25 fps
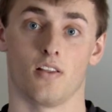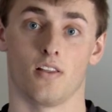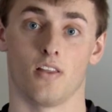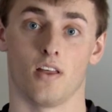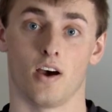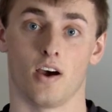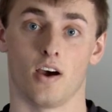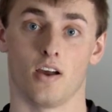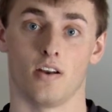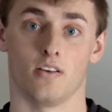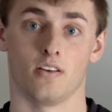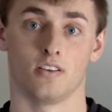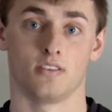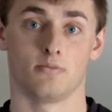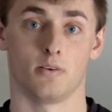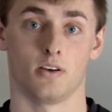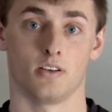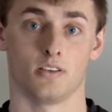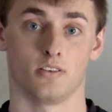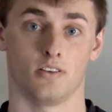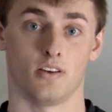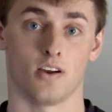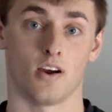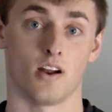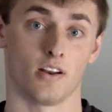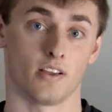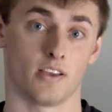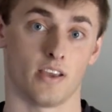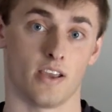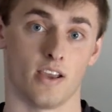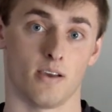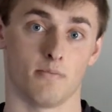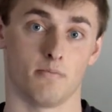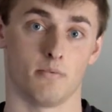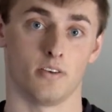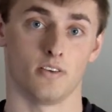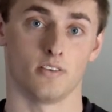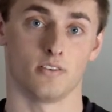a lot, especially on
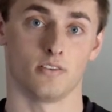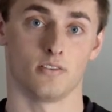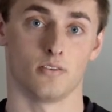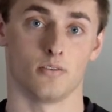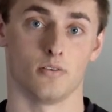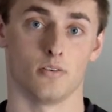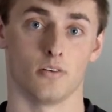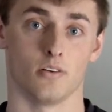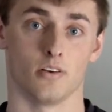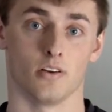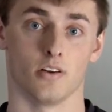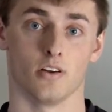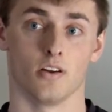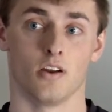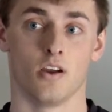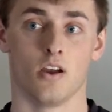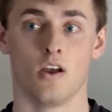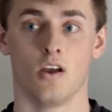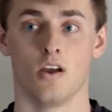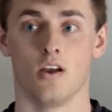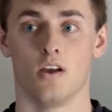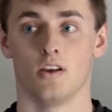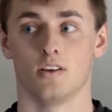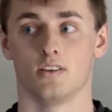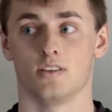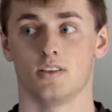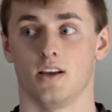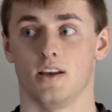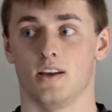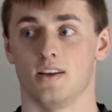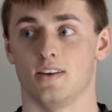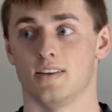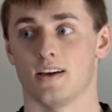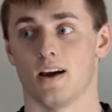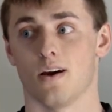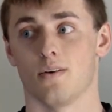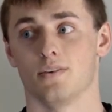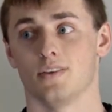campus or say
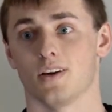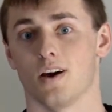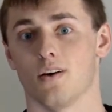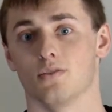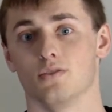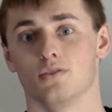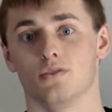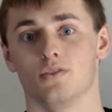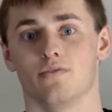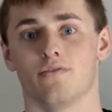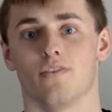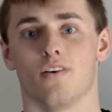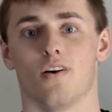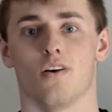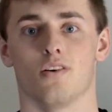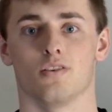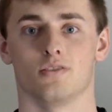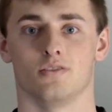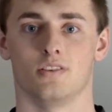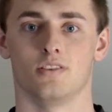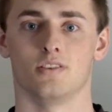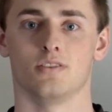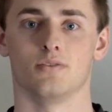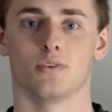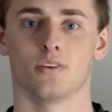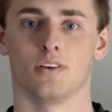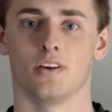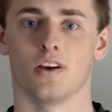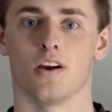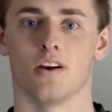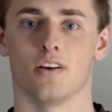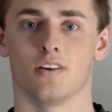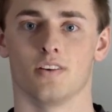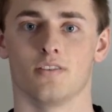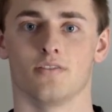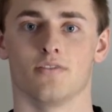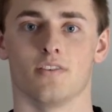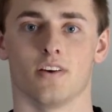in downtown Sioux Falls. It's really
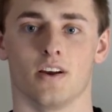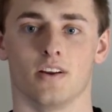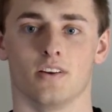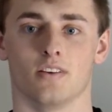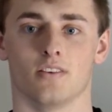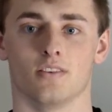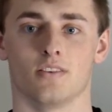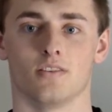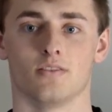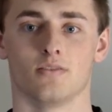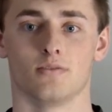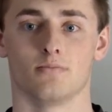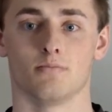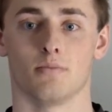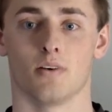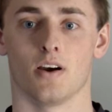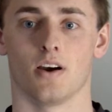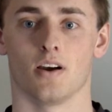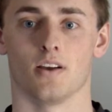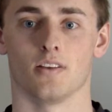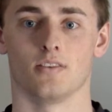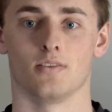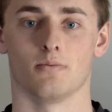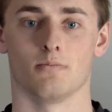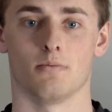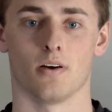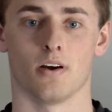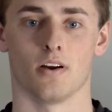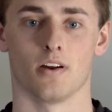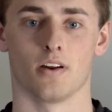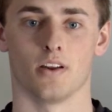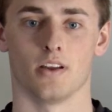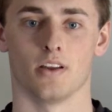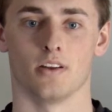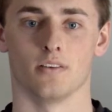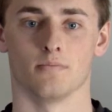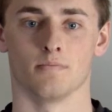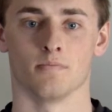hard to find a spot to
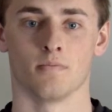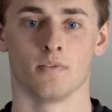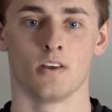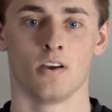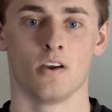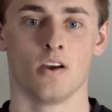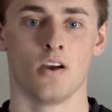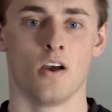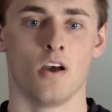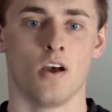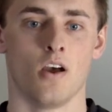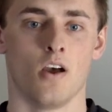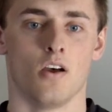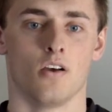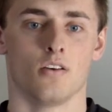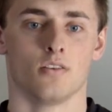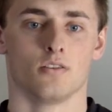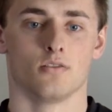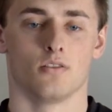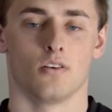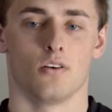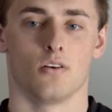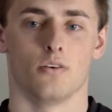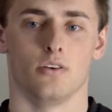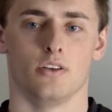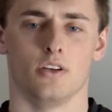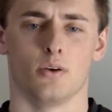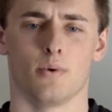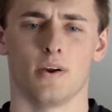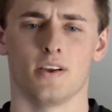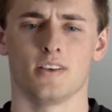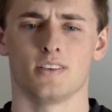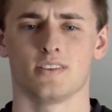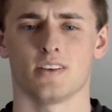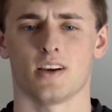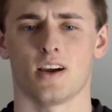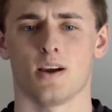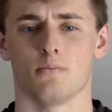park in. So you
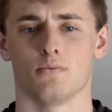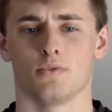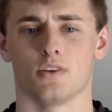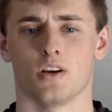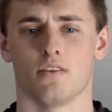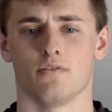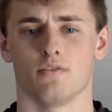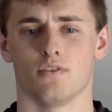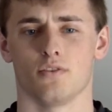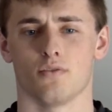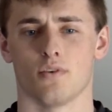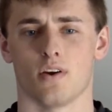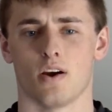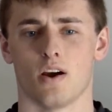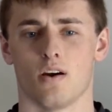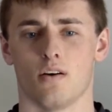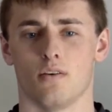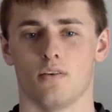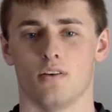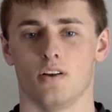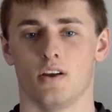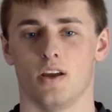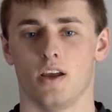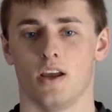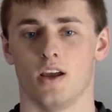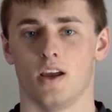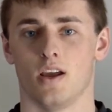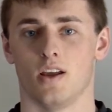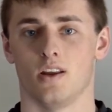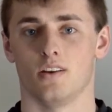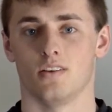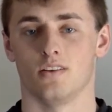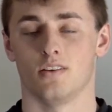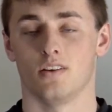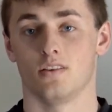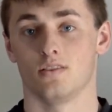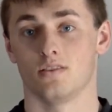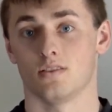waste time driving around,
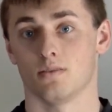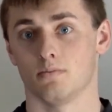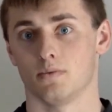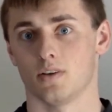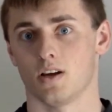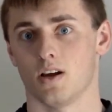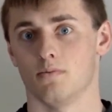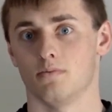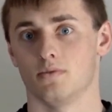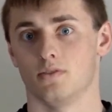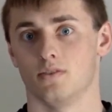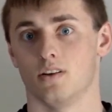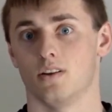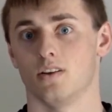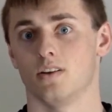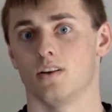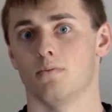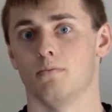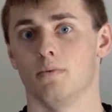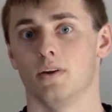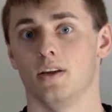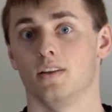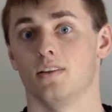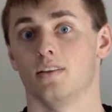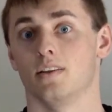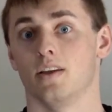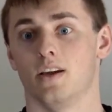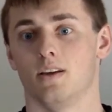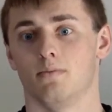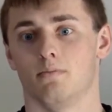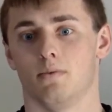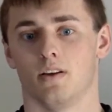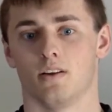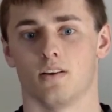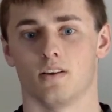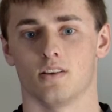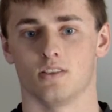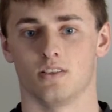and sometimes you end up being late
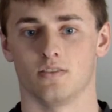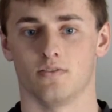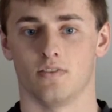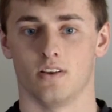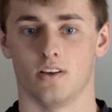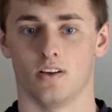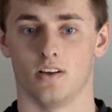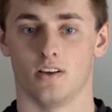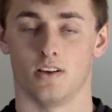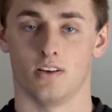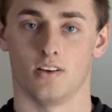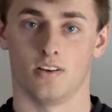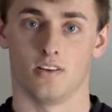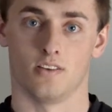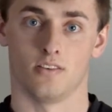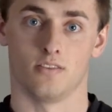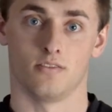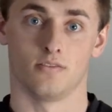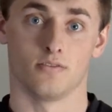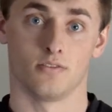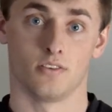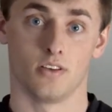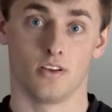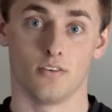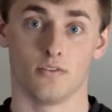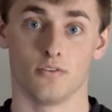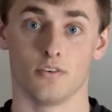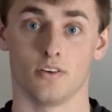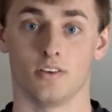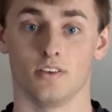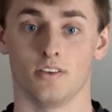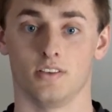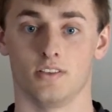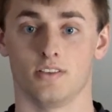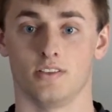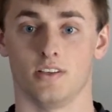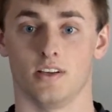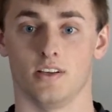because of it, and it
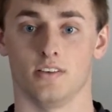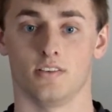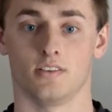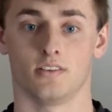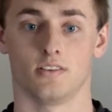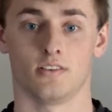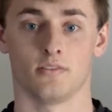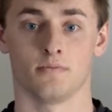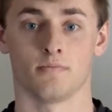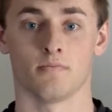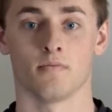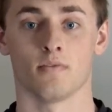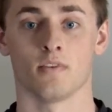really stinks.